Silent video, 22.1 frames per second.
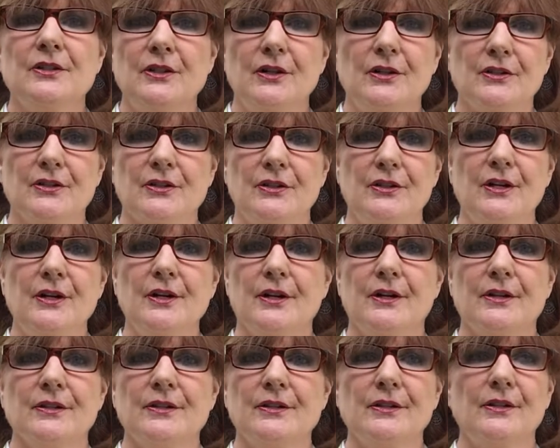years and
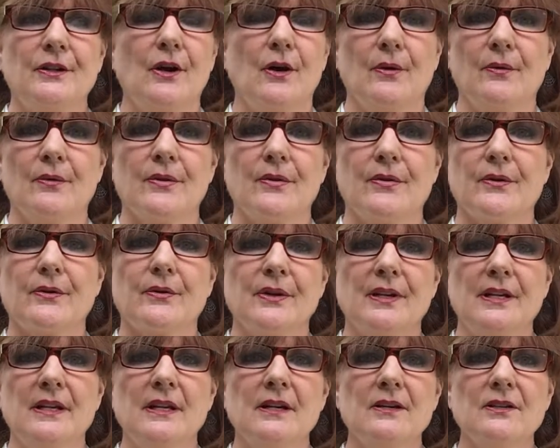years, 30
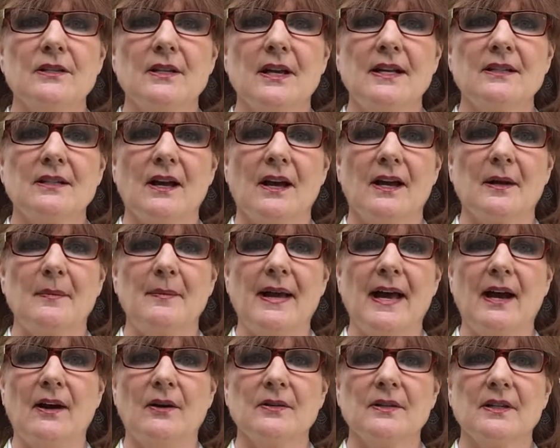years, I taught
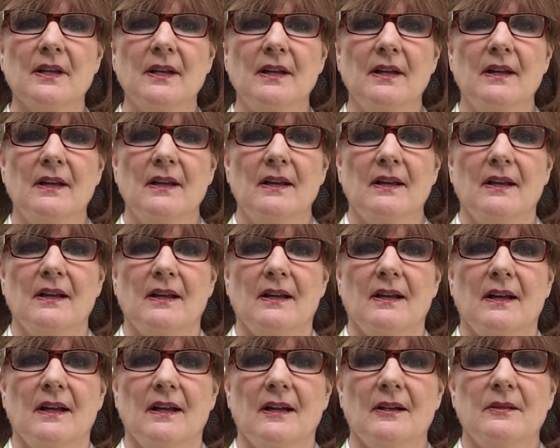about
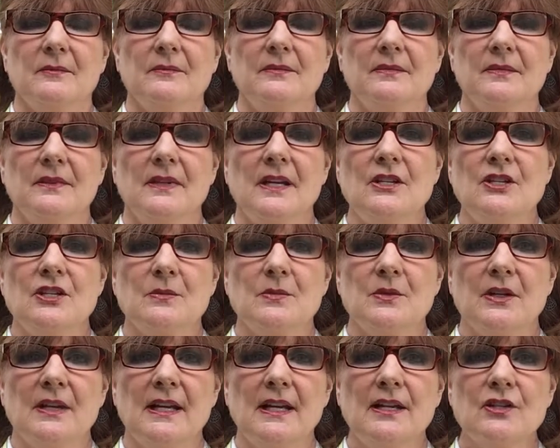
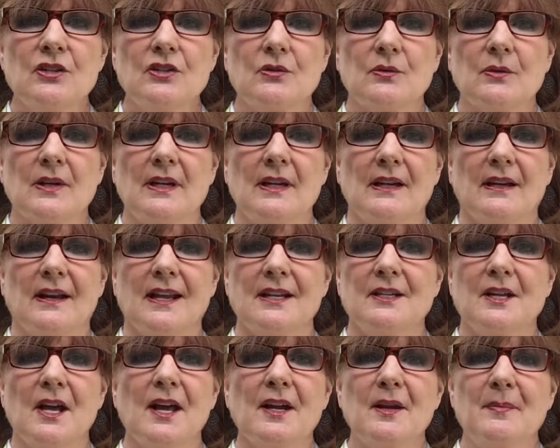Egyptian history, and I
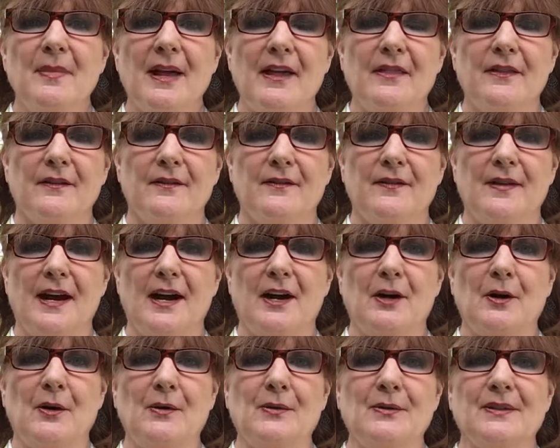taught about the
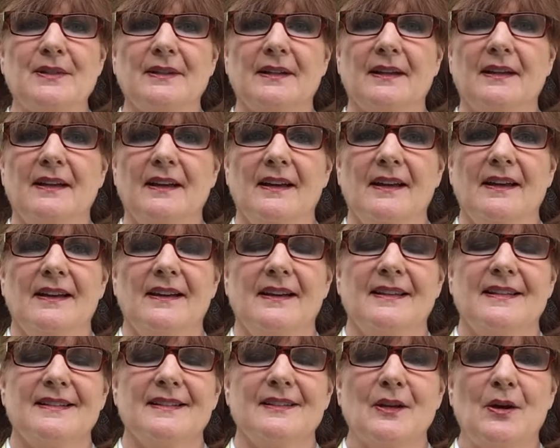pharaohs, and
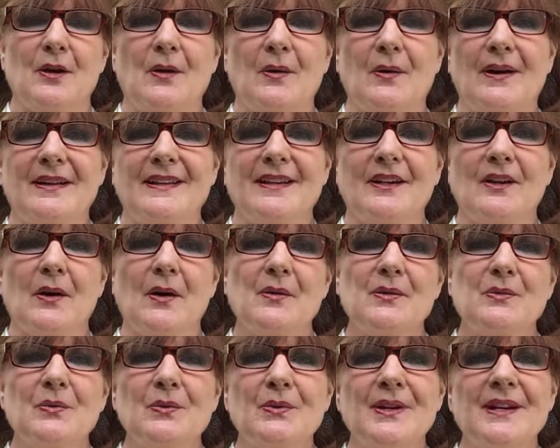so, I
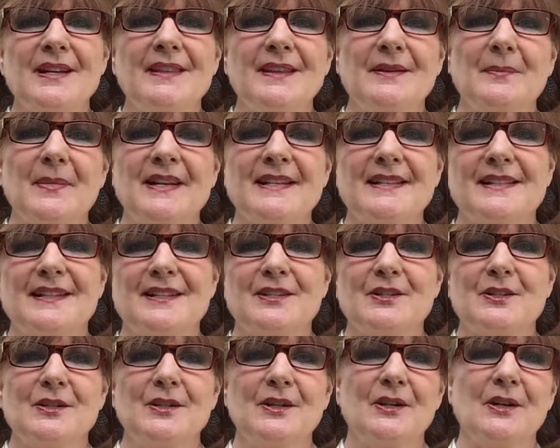was worried that my
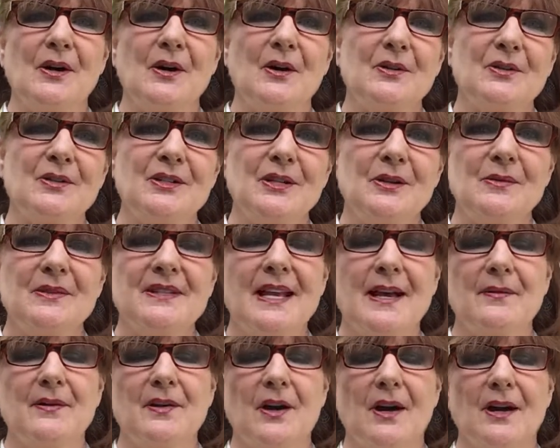sister, she was
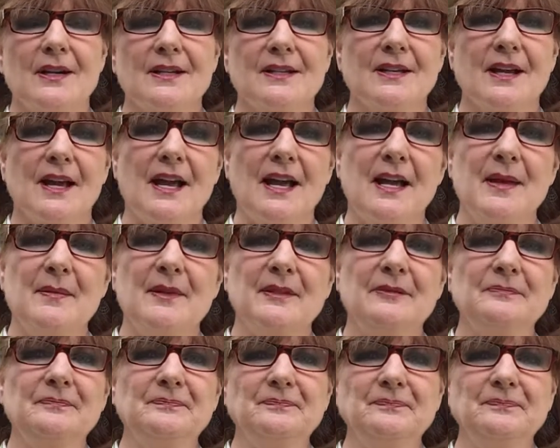having a hard time, and